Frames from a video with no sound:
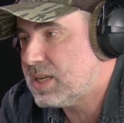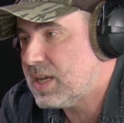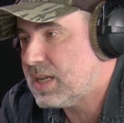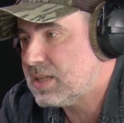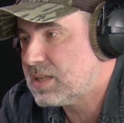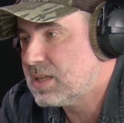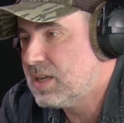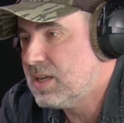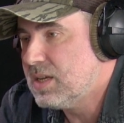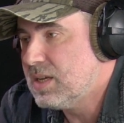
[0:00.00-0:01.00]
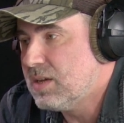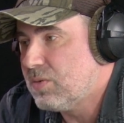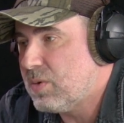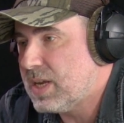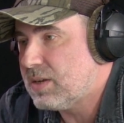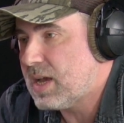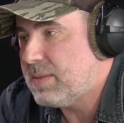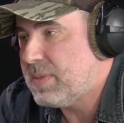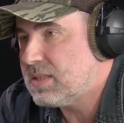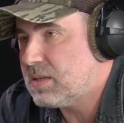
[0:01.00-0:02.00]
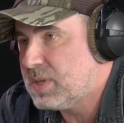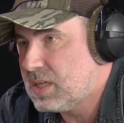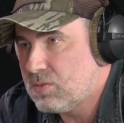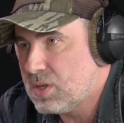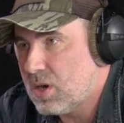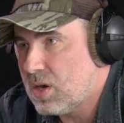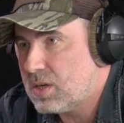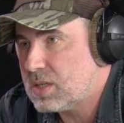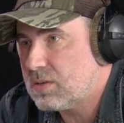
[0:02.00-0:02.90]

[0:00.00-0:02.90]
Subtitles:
And when I met him in New York,